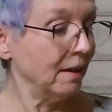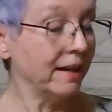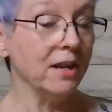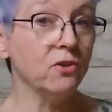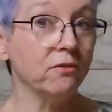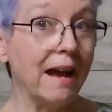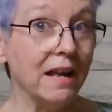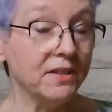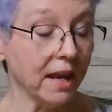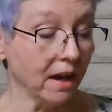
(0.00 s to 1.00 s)
Archangel
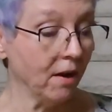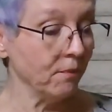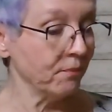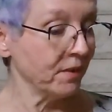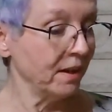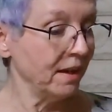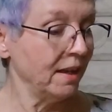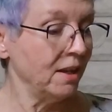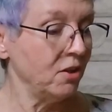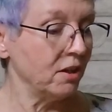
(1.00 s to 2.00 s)
Raziel
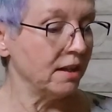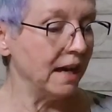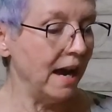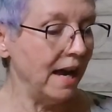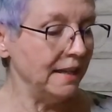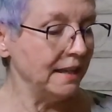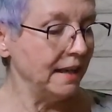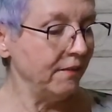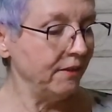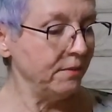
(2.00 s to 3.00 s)
your God
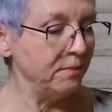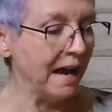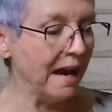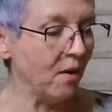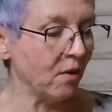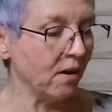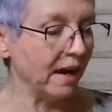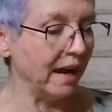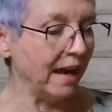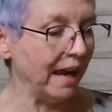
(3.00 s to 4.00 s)
given
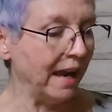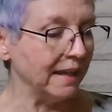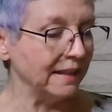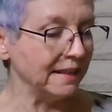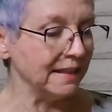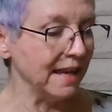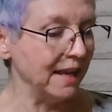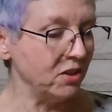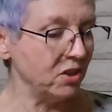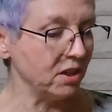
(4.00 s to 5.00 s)
power and
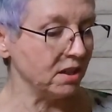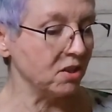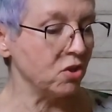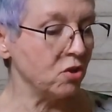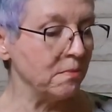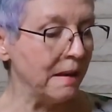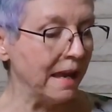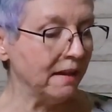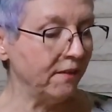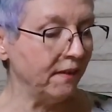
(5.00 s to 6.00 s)
intention to
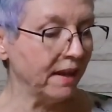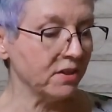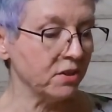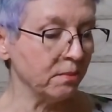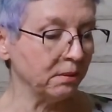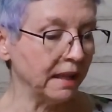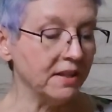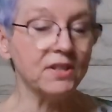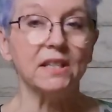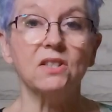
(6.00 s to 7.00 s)
manifest
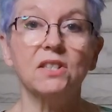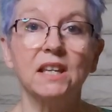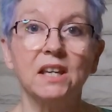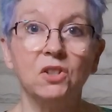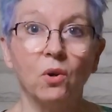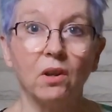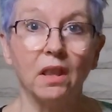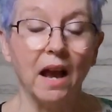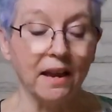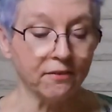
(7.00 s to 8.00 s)
blessings in your
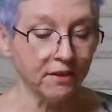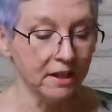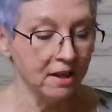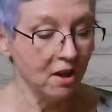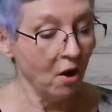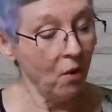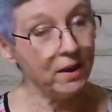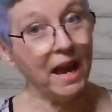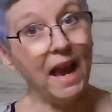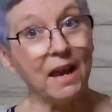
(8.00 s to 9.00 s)
life.
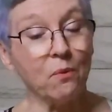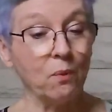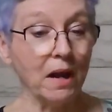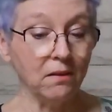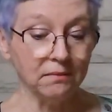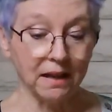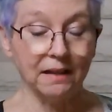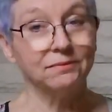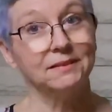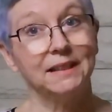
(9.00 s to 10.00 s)
Okay, well,
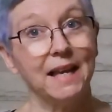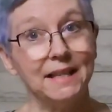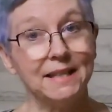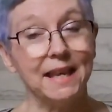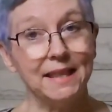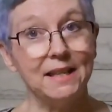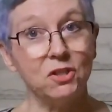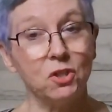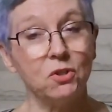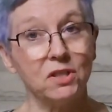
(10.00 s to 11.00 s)
gotta say
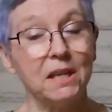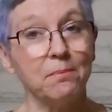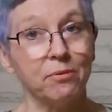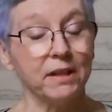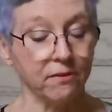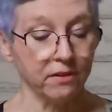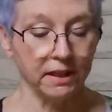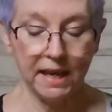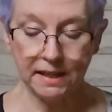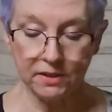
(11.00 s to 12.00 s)
these two seem pretty
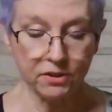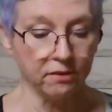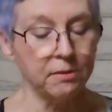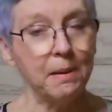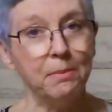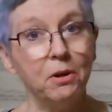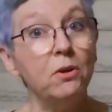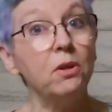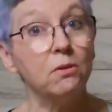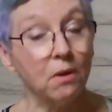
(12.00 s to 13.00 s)
related. So remember
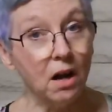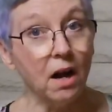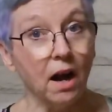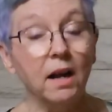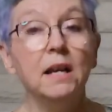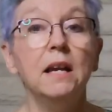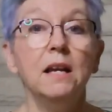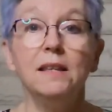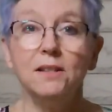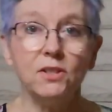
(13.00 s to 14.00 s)
who you are.
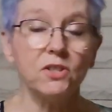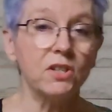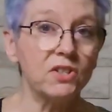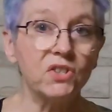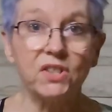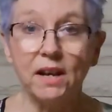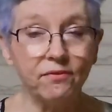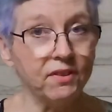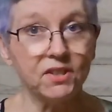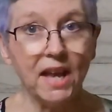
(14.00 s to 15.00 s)
This is just
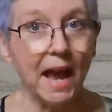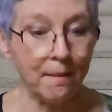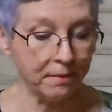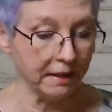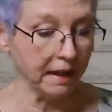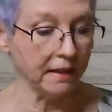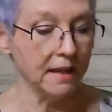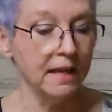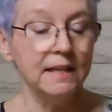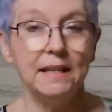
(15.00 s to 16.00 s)
stuff that's happening.
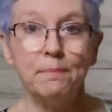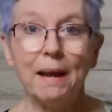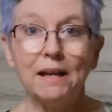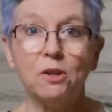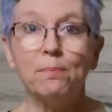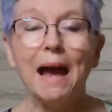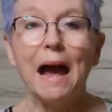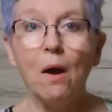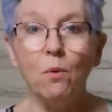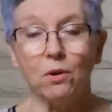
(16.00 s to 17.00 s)
Take back your
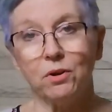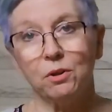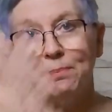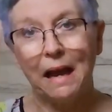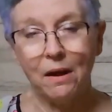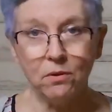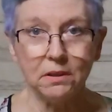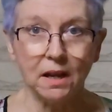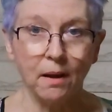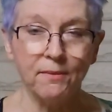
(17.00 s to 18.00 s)
power. Your
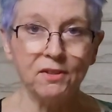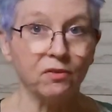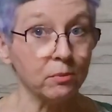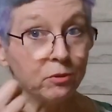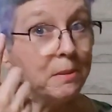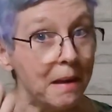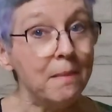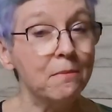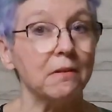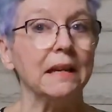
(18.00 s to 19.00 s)
power comes from
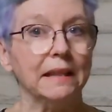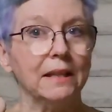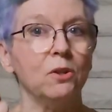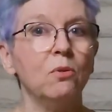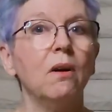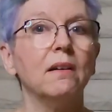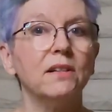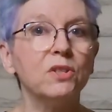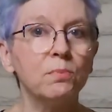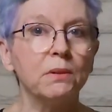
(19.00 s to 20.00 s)
remembering that you
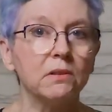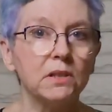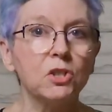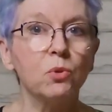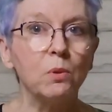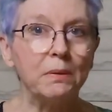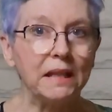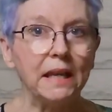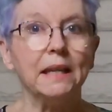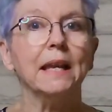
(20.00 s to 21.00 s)
are a spiritual
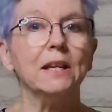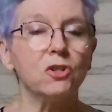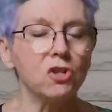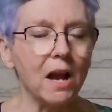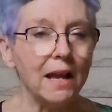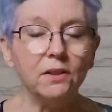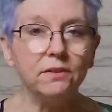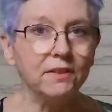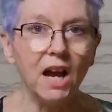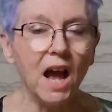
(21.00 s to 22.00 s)
being, a
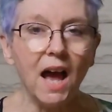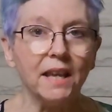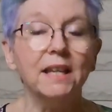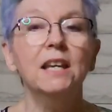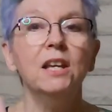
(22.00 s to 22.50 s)
child of God.